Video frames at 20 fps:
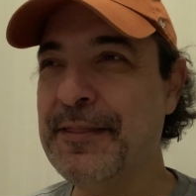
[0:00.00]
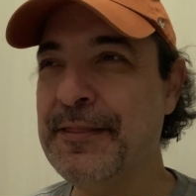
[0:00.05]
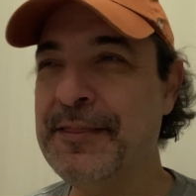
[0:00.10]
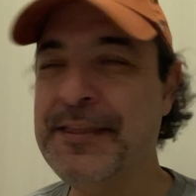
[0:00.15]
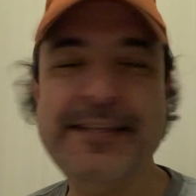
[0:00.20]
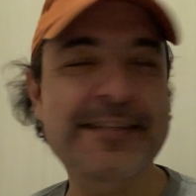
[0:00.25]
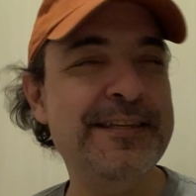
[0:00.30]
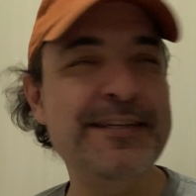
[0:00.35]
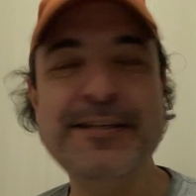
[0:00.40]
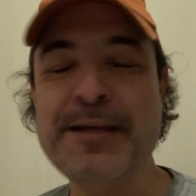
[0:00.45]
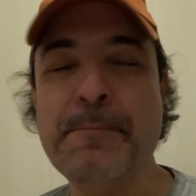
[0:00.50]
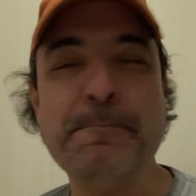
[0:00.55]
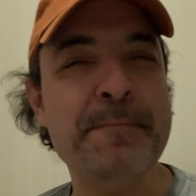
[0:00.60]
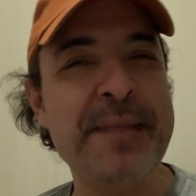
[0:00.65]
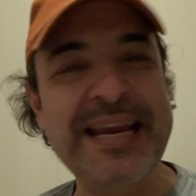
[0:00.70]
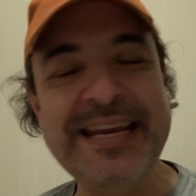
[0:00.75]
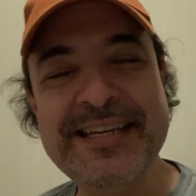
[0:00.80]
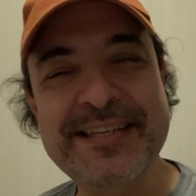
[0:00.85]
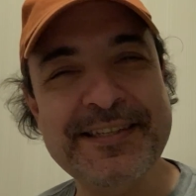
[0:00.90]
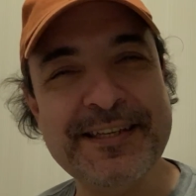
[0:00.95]
This is
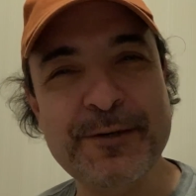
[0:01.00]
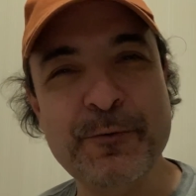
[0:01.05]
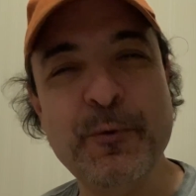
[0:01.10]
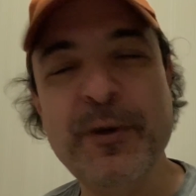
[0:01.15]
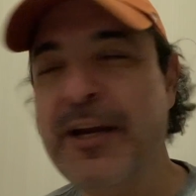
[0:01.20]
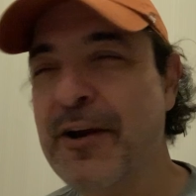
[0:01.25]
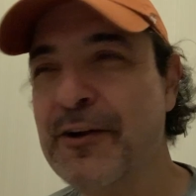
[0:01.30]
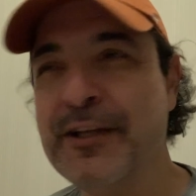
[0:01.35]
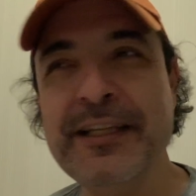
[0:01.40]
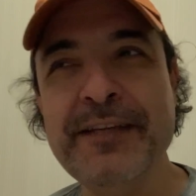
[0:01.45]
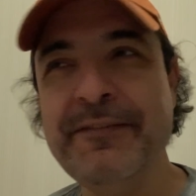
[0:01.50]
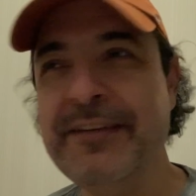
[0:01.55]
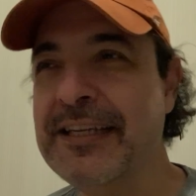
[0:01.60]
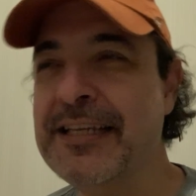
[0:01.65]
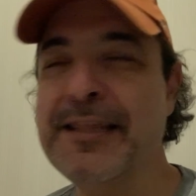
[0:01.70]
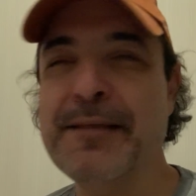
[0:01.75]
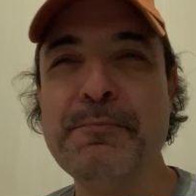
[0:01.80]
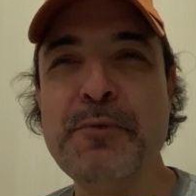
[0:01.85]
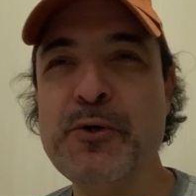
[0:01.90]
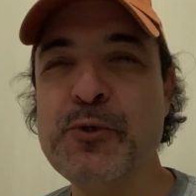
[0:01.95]
amazing. We are living
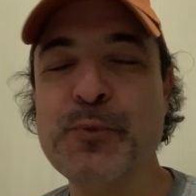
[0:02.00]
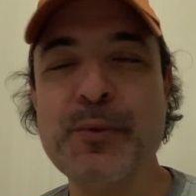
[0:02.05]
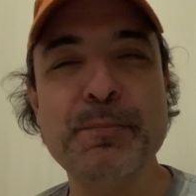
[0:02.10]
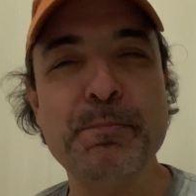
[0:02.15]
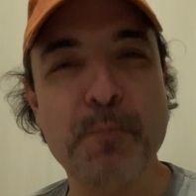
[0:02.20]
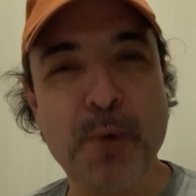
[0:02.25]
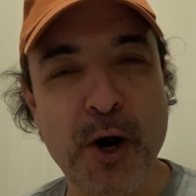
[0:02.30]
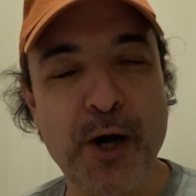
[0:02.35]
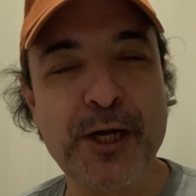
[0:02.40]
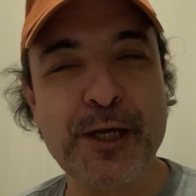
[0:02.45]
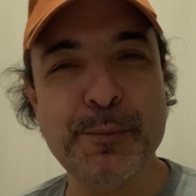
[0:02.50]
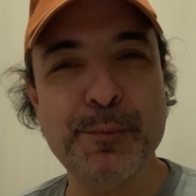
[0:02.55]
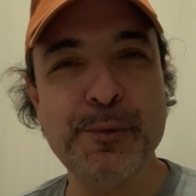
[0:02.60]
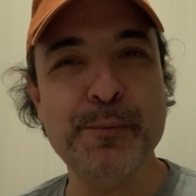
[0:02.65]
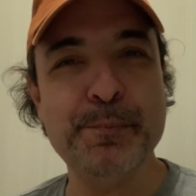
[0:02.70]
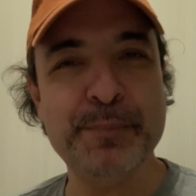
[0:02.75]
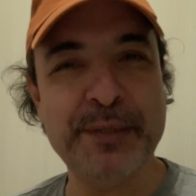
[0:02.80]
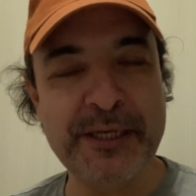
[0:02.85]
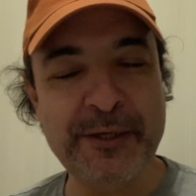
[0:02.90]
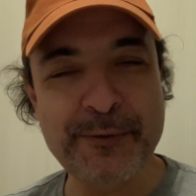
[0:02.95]
in the most remarkable
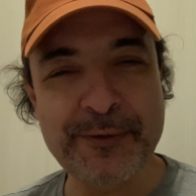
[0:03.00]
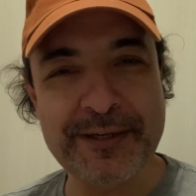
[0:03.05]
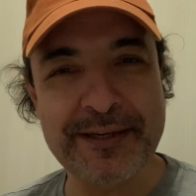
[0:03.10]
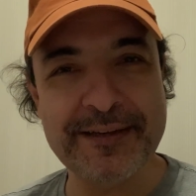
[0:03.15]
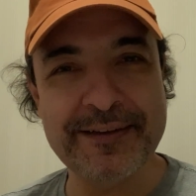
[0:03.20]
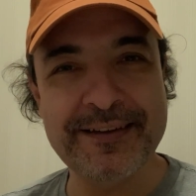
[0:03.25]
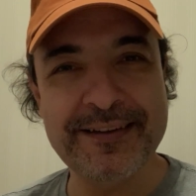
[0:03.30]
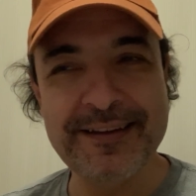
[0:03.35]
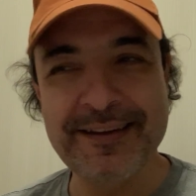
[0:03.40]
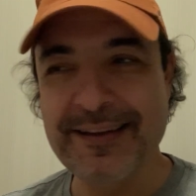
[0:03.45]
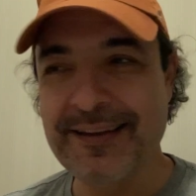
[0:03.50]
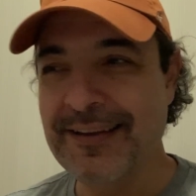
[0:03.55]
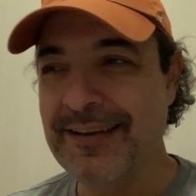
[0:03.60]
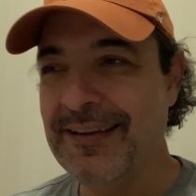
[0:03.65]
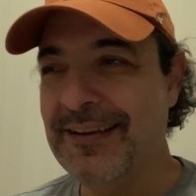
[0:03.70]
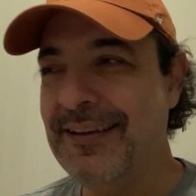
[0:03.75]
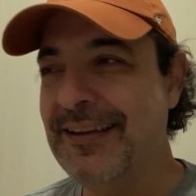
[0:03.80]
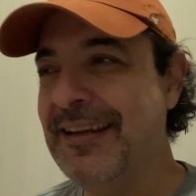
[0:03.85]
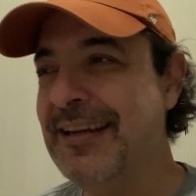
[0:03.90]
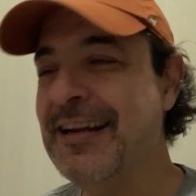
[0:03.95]
period
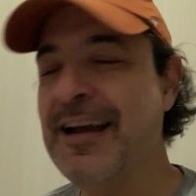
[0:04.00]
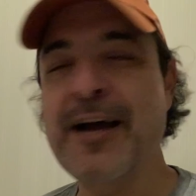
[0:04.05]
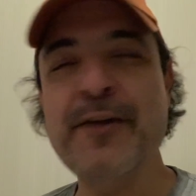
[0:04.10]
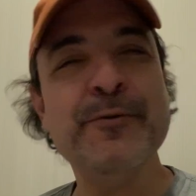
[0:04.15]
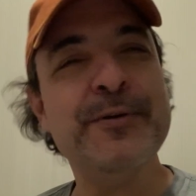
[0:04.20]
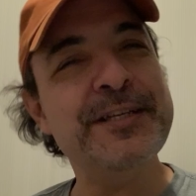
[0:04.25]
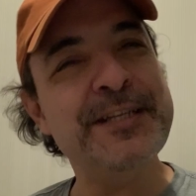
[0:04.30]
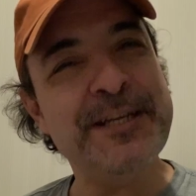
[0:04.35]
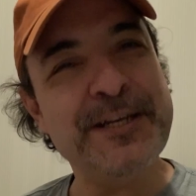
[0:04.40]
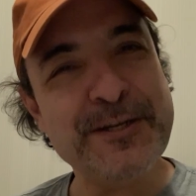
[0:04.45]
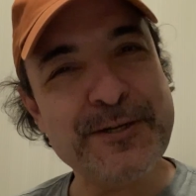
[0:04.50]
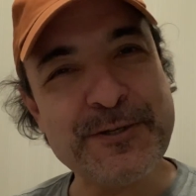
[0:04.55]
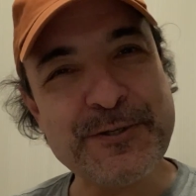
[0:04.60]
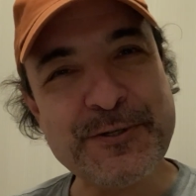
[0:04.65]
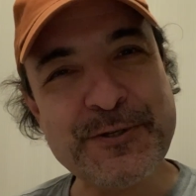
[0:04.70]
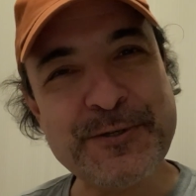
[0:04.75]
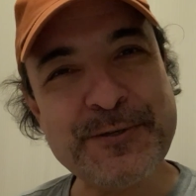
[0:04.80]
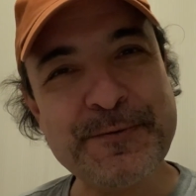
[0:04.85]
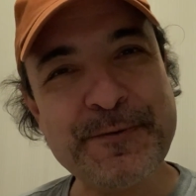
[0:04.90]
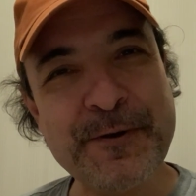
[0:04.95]
in 100
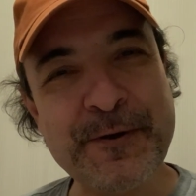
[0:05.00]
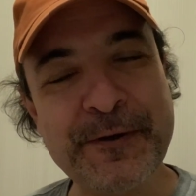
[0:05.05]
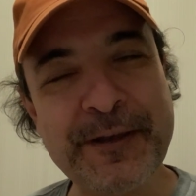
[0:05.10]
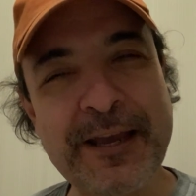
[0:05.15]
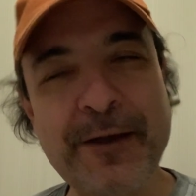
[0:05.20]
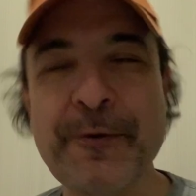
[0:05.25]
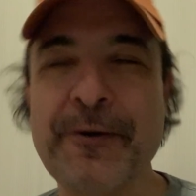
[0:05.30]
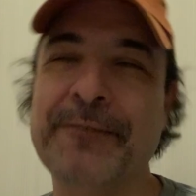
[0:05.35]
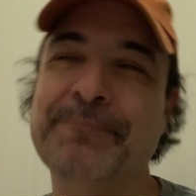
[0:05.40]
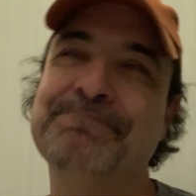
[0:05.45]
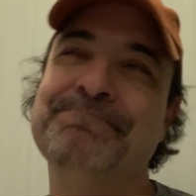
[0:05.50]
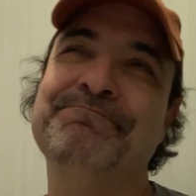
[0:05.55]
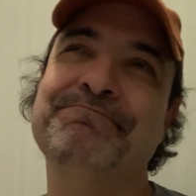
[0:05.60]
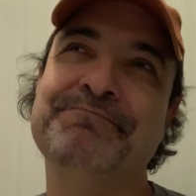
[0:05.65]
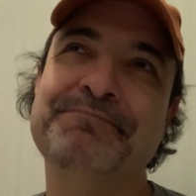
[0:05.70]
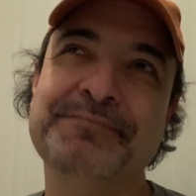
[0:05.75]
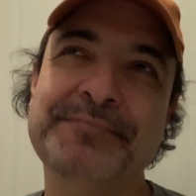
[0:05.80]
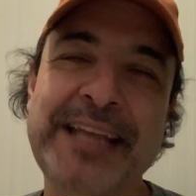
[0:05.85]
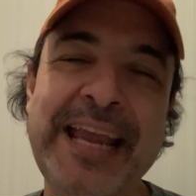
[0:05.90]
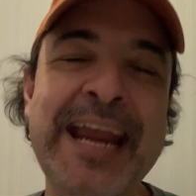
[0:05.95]
years, okay, or
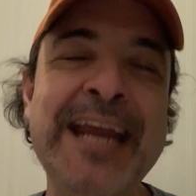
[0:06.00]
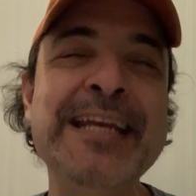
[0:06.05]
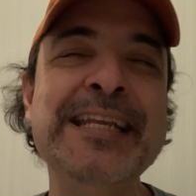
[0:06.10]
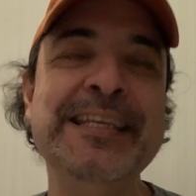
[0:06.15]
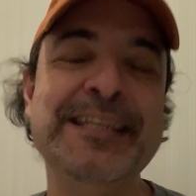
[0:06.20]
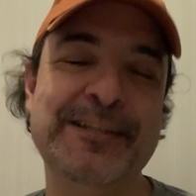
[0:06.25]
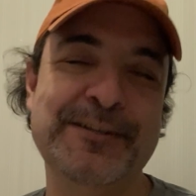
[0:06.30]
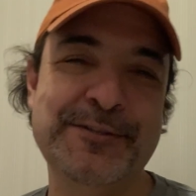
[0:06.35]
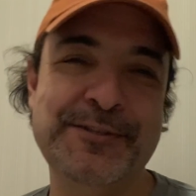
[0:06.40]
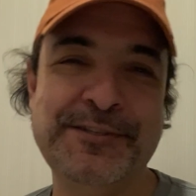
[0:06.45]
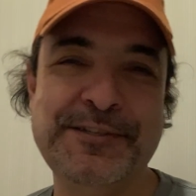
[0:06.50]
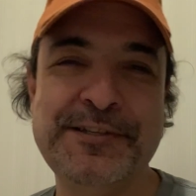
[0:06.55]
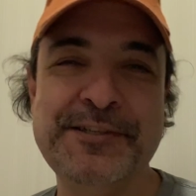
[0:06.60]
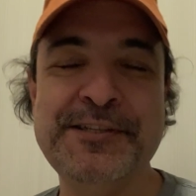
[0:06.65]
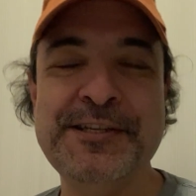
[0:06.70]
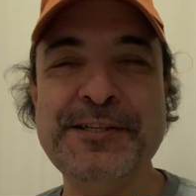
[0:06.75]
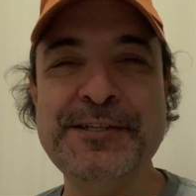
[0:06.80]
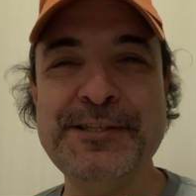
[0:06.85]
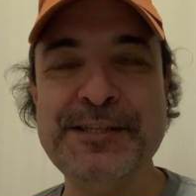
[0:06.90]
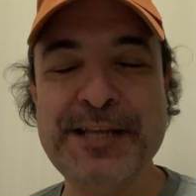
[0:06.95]
80 years
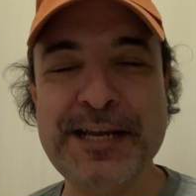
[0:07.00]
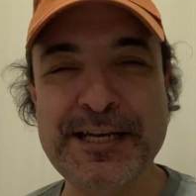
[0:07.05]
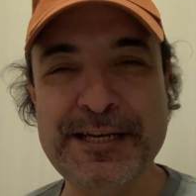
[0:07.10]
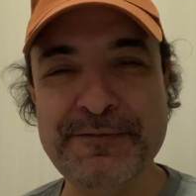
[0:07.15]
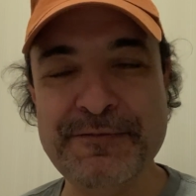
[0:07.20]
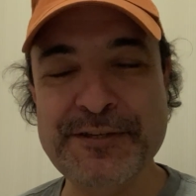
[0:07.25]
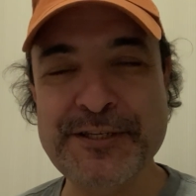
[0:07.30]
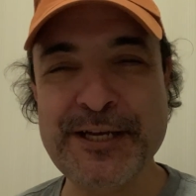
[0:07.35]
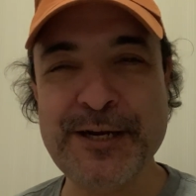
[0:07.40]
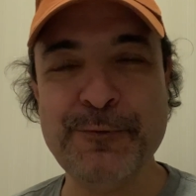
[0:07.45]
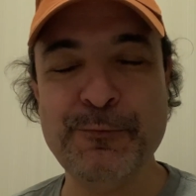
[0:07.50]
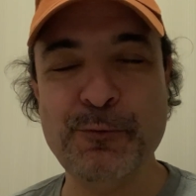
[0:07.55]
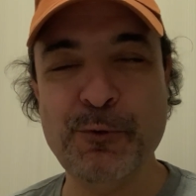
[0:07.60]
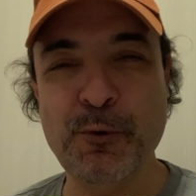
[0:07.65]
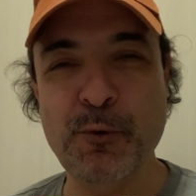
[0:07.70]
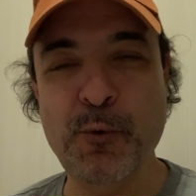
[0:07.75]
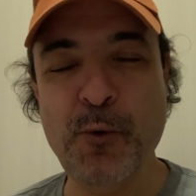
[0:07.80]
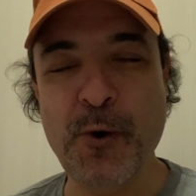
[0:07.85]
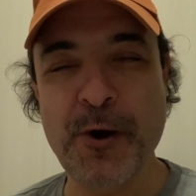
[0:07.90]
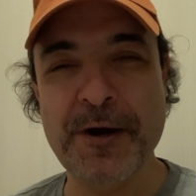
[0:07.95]
since the end of the Second
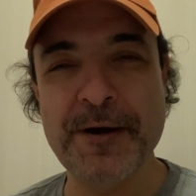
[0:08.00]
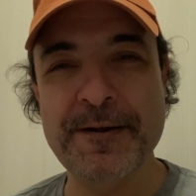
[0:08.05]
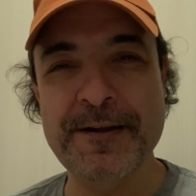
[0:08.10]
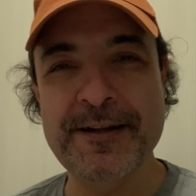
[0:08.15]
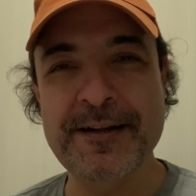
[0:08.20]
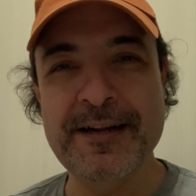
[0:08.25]
World War.